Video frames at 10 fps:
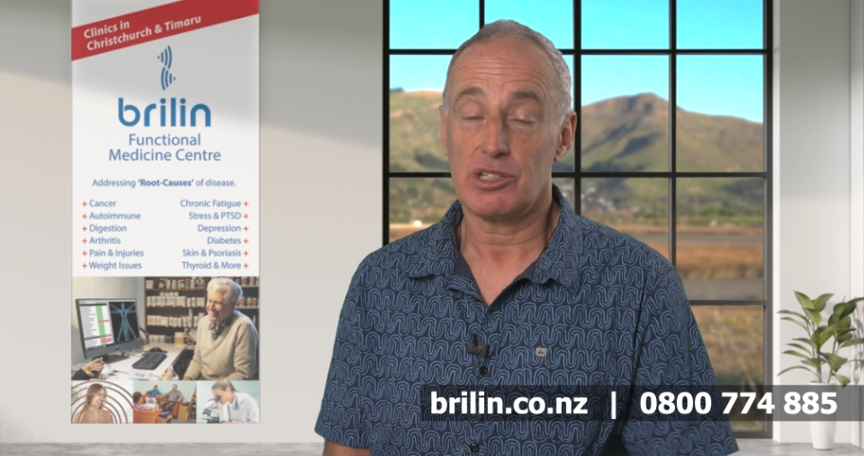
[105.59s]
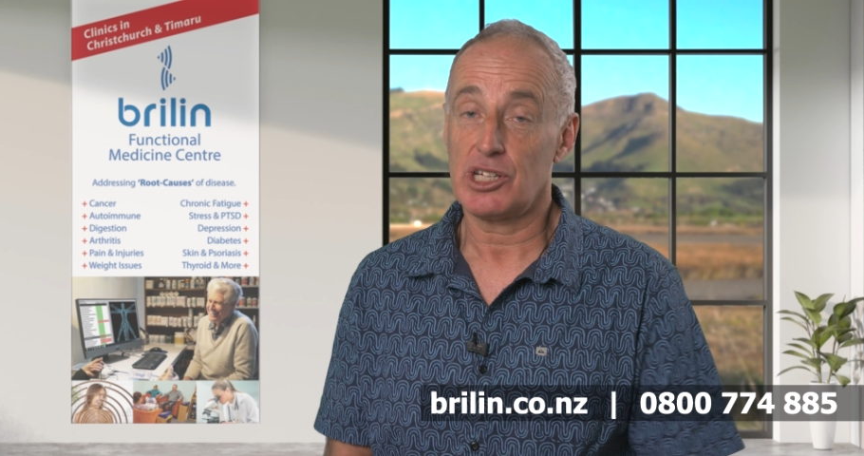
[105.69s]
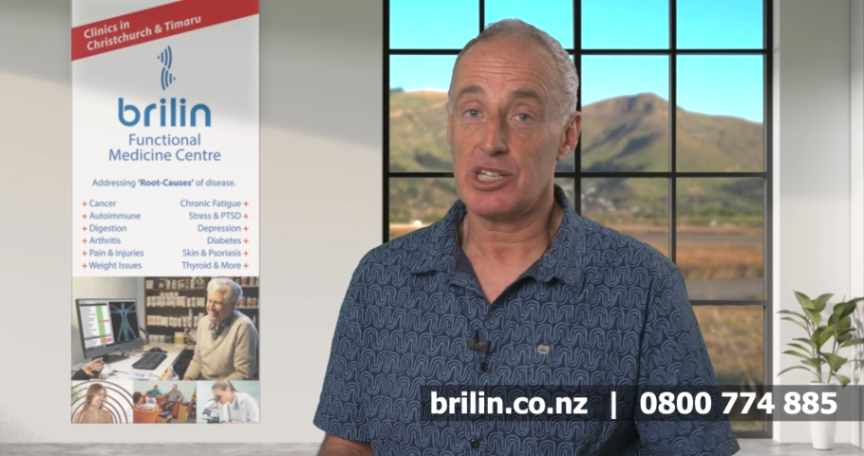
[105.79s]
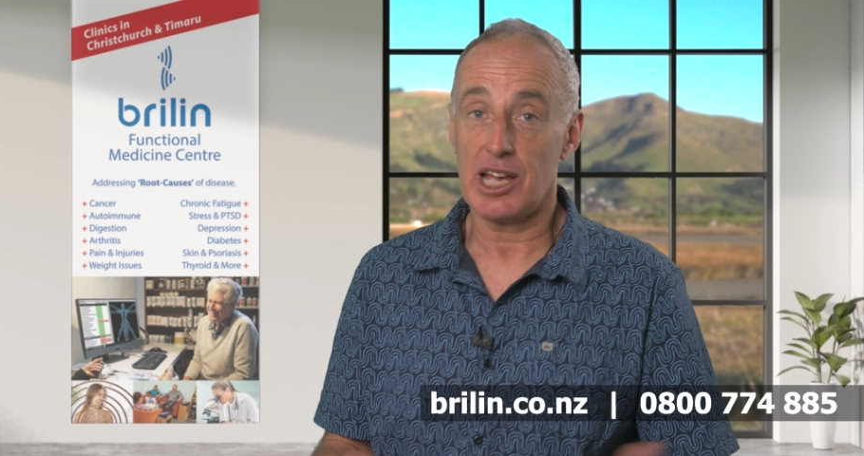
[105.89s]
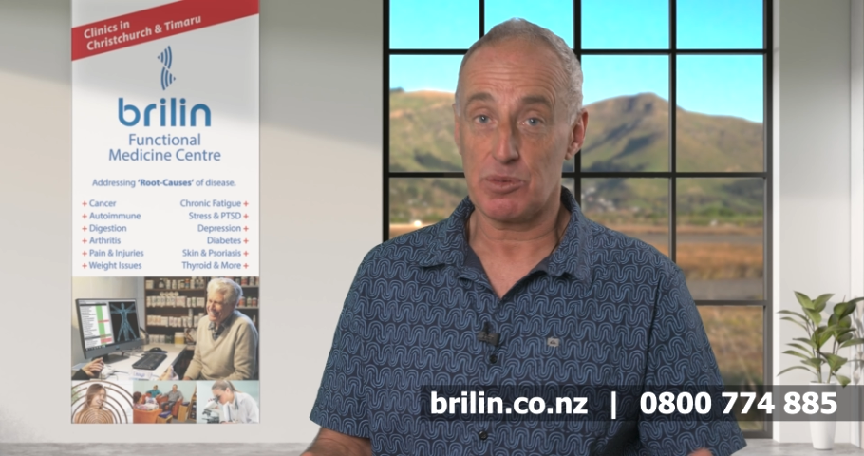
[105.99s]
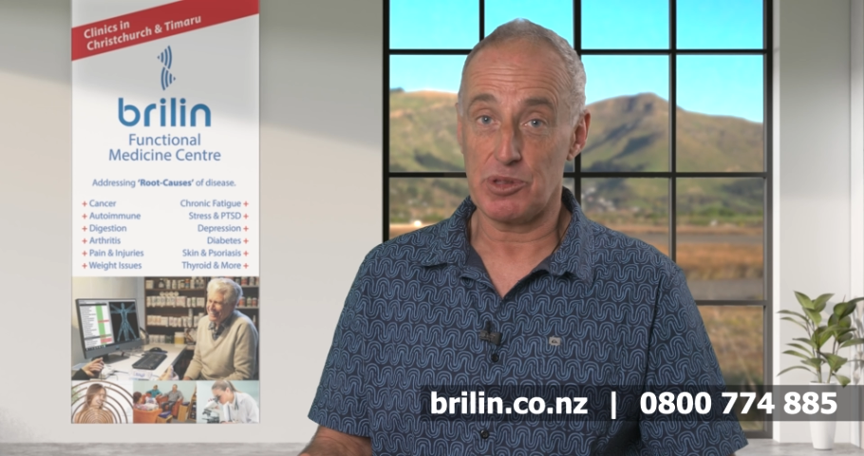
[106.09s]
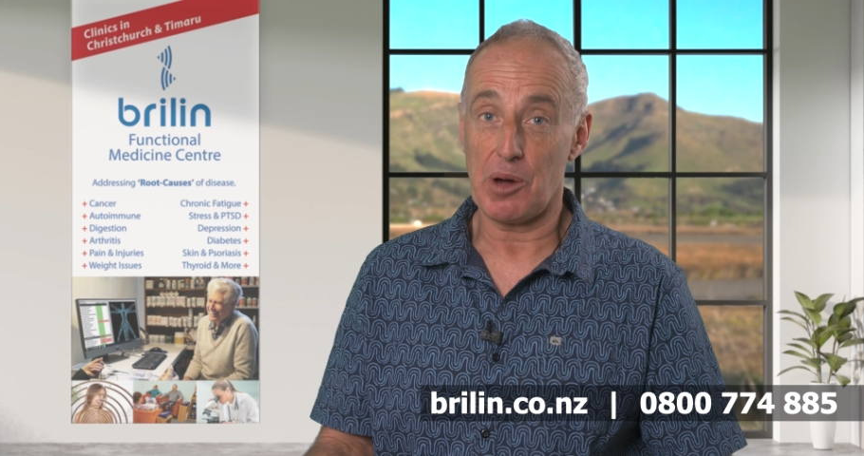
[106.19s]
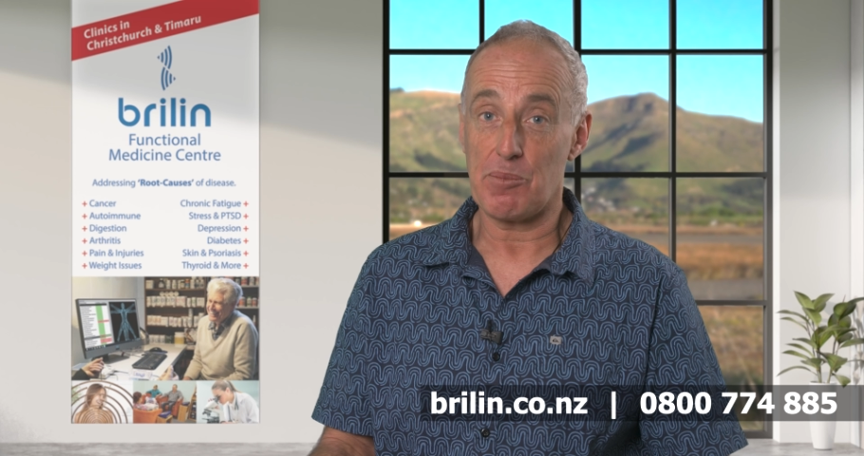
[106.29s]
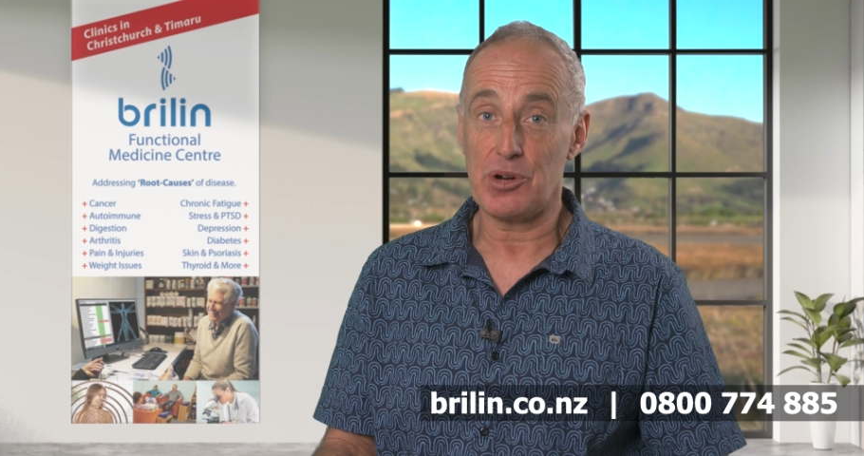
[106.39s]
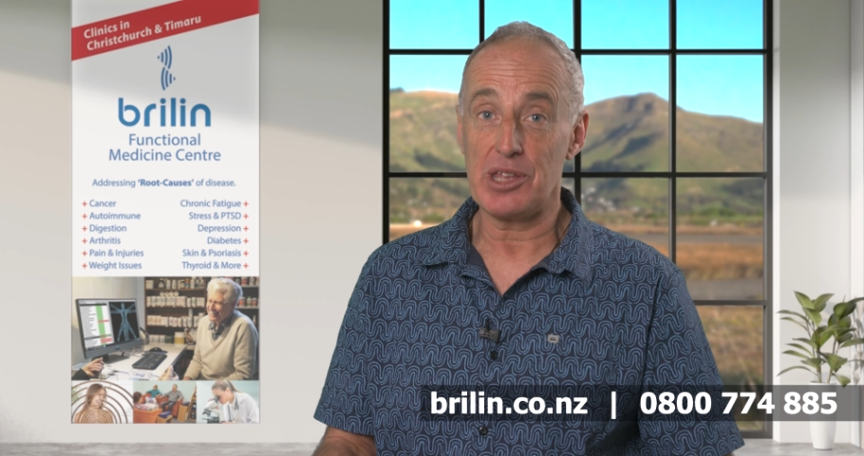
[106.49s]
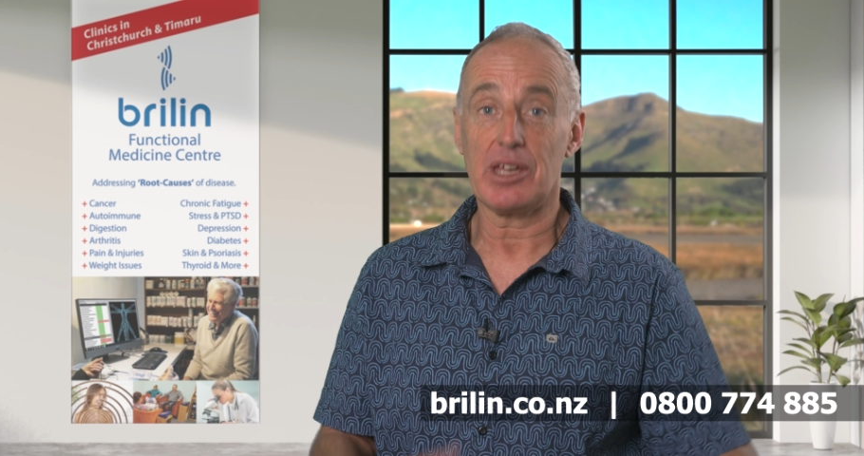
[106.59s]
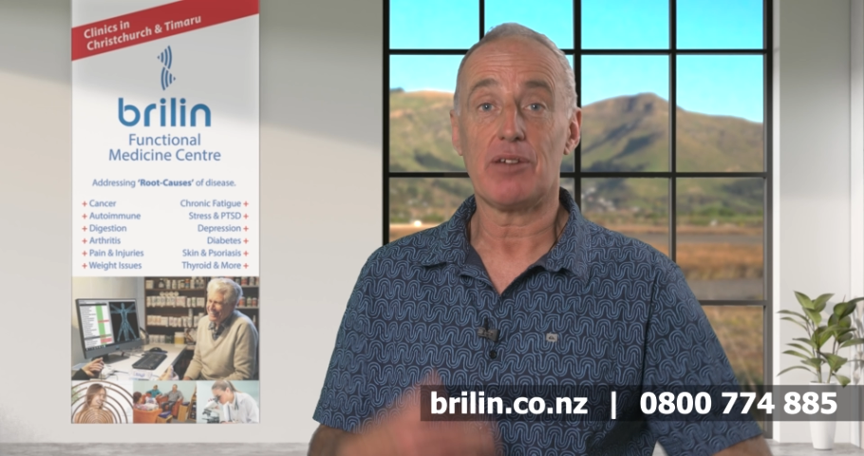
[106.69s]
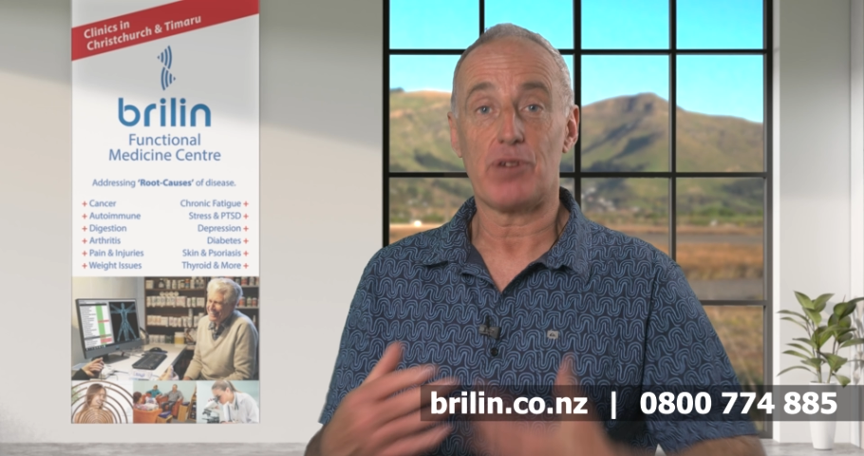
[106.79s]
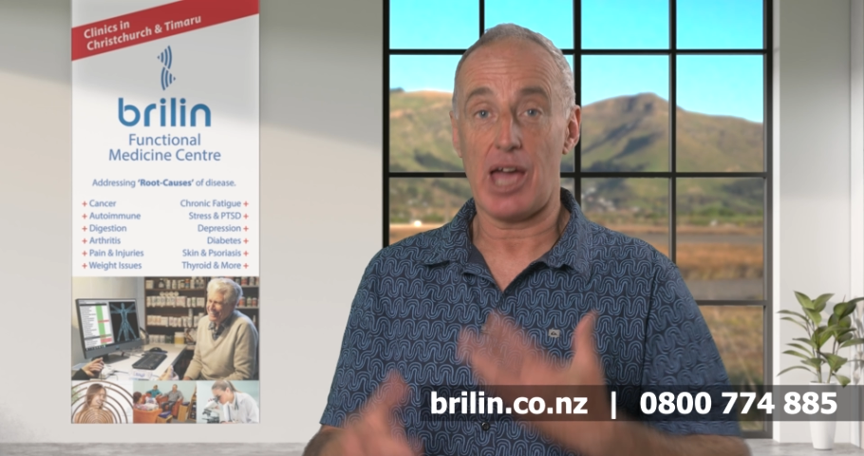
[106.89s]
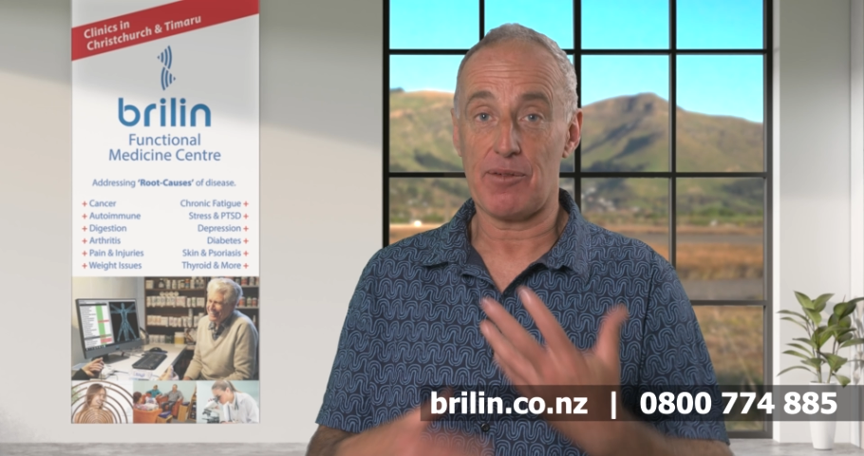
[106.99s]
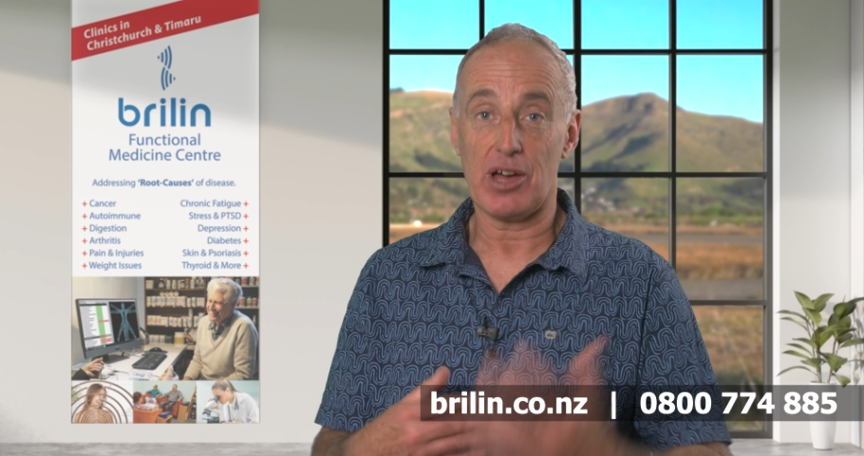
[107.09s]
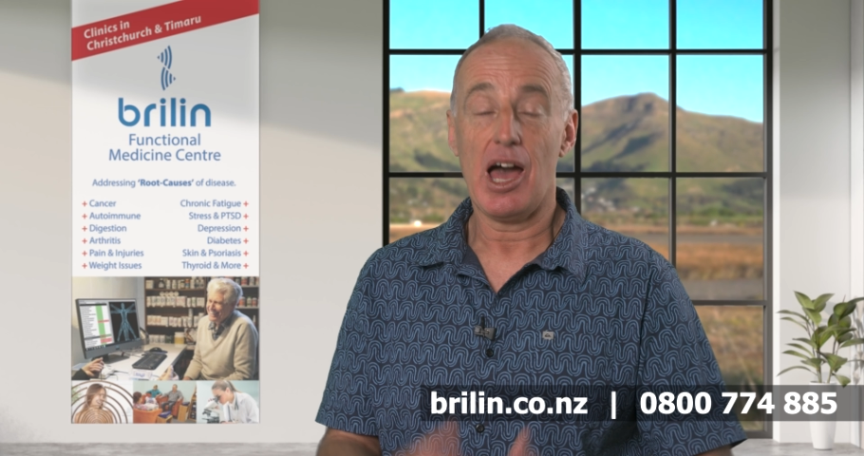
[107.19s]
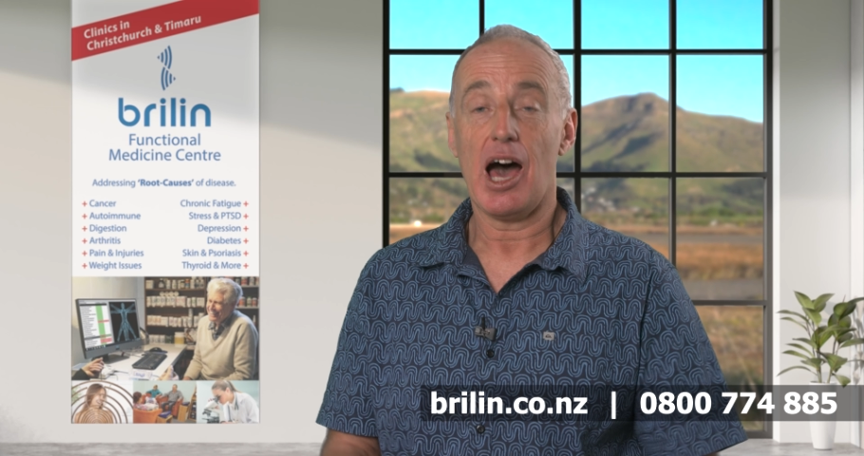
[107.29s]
Just as with our breathing, if we have